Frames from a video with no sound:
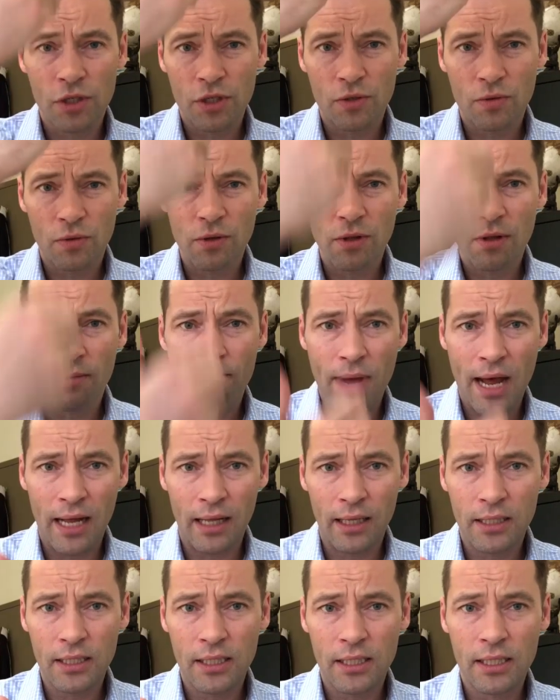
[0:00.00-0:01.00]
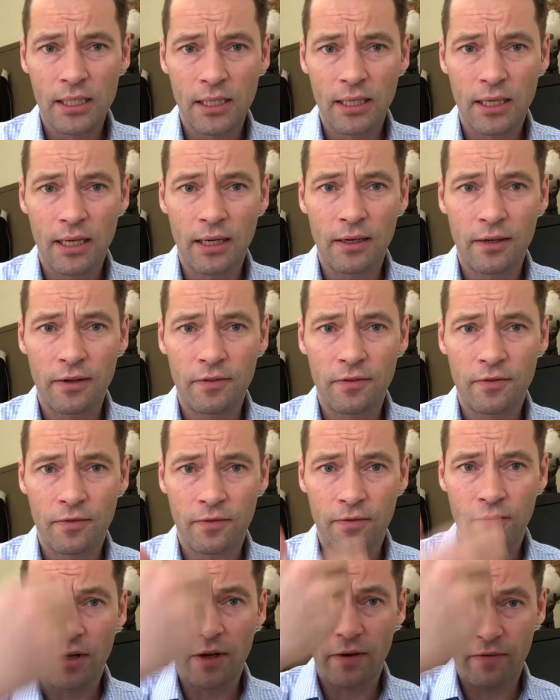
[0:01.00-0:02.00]
restore the balance
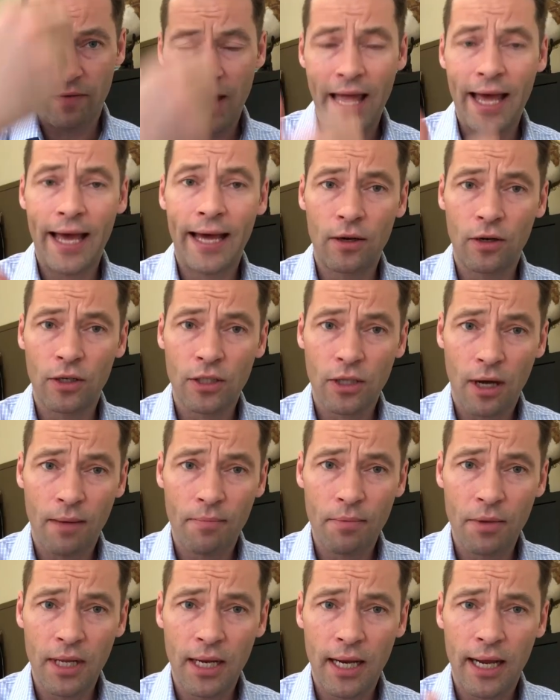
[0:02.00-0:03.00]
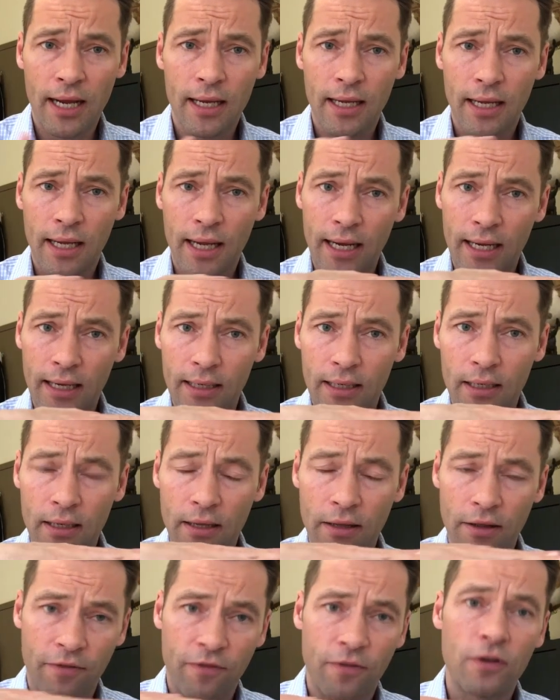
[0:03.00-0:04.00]
of the head on top of the neck
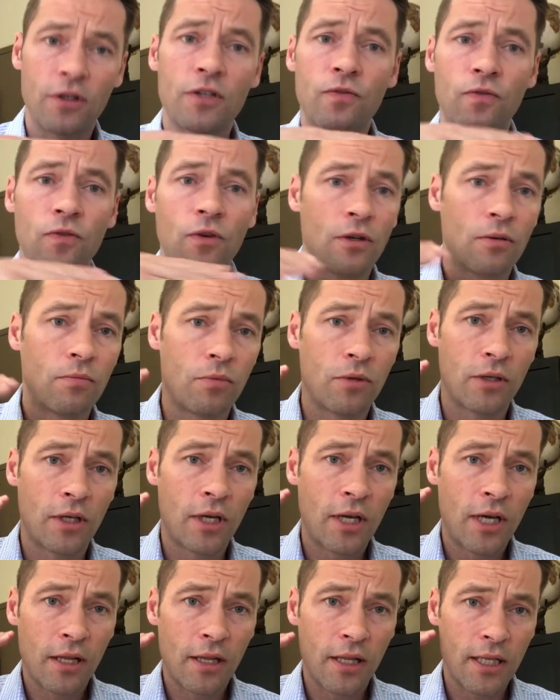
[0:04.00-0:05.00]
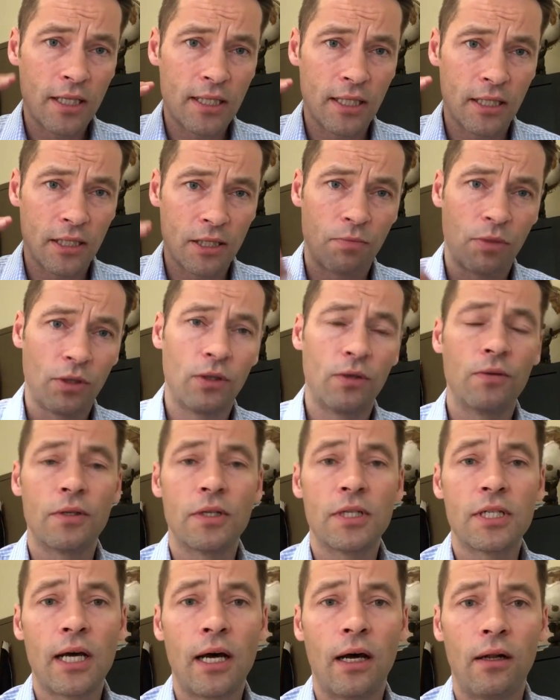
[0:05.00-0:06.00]
and the first vertebra that sits
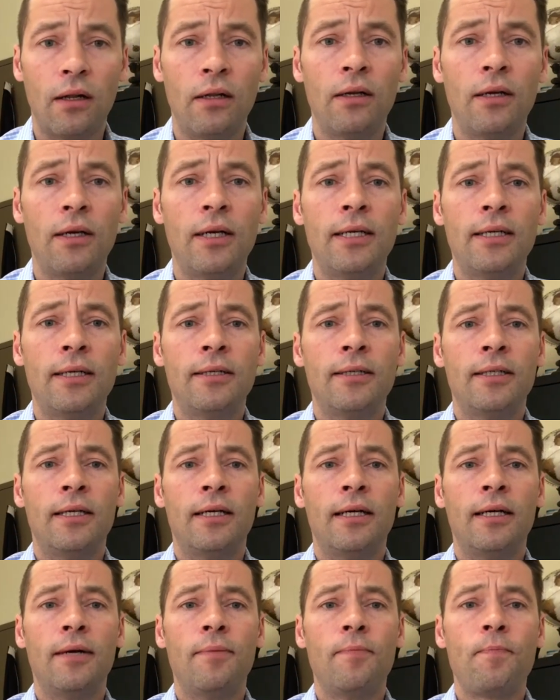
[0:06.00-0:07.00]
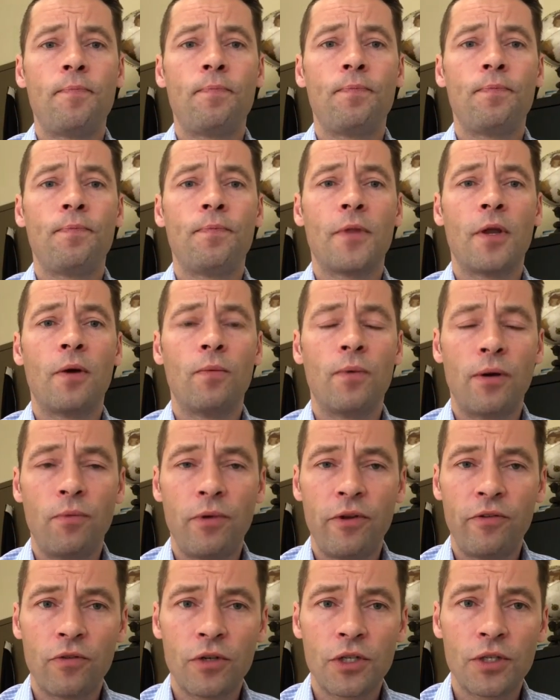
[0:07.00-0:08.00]
below the skull.
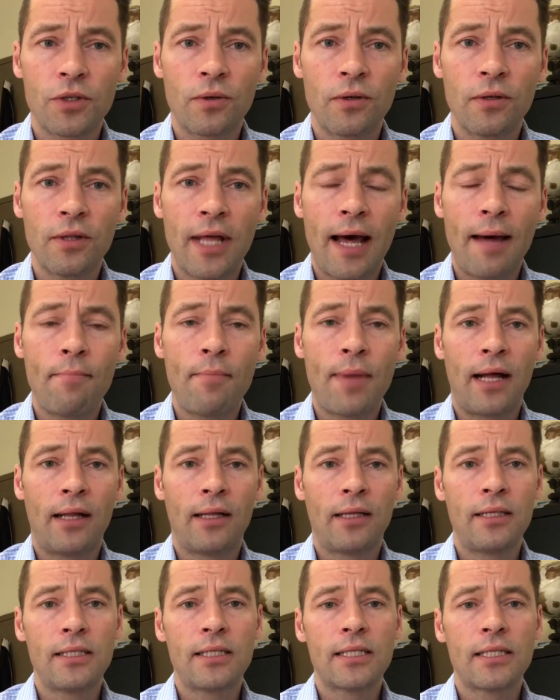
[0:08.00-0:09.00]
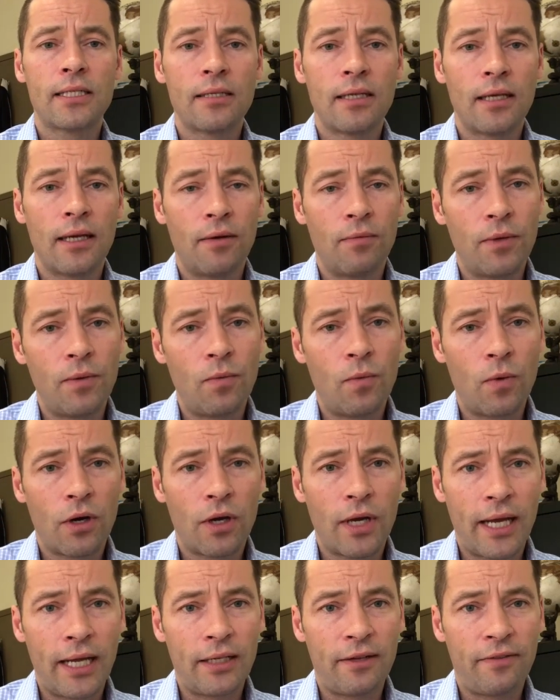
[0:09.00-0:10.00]
When we've restored that balance and
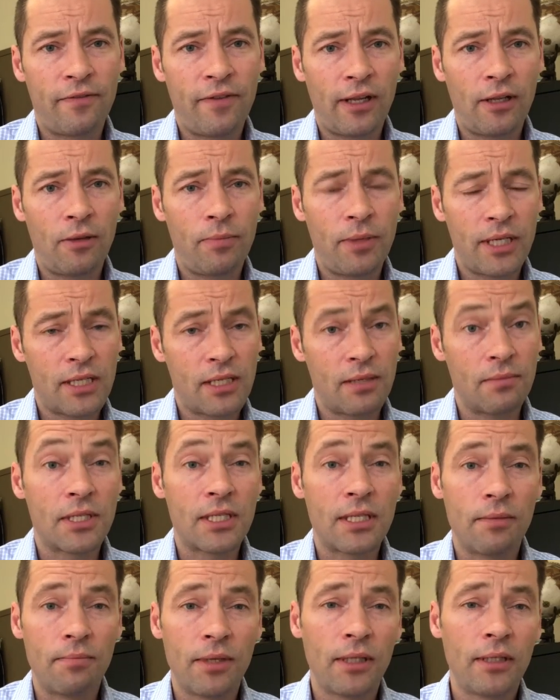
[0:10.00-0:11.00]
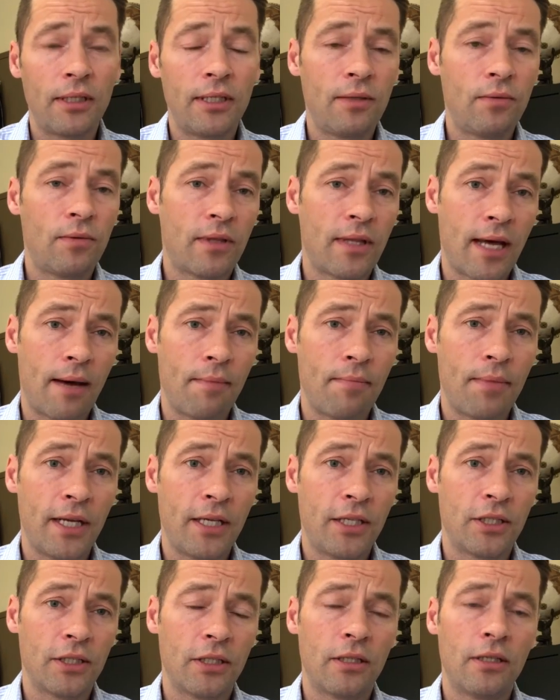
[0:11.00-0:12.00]
we work at developing some stability with
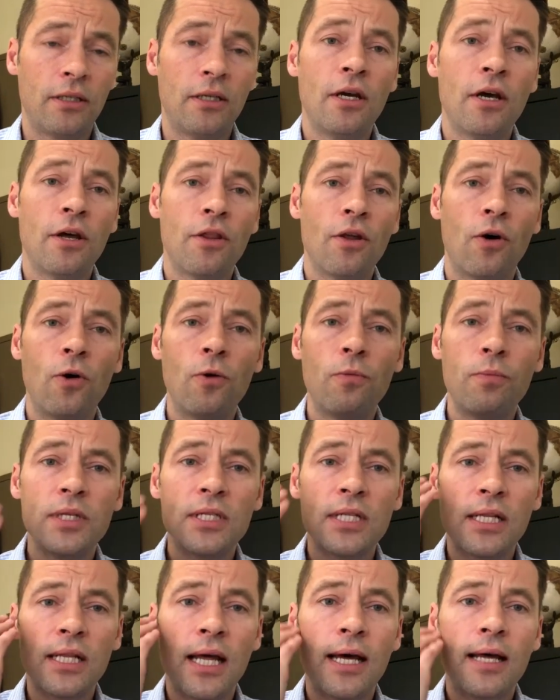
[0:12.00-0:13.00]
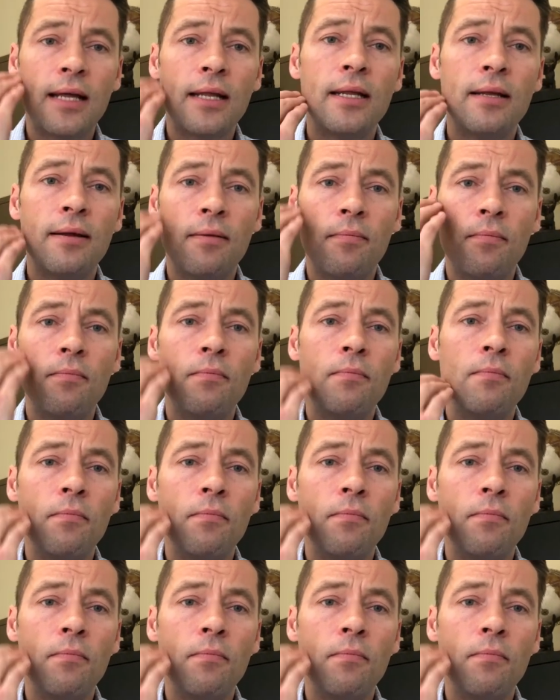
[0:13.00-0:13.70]
that patient, the hope is that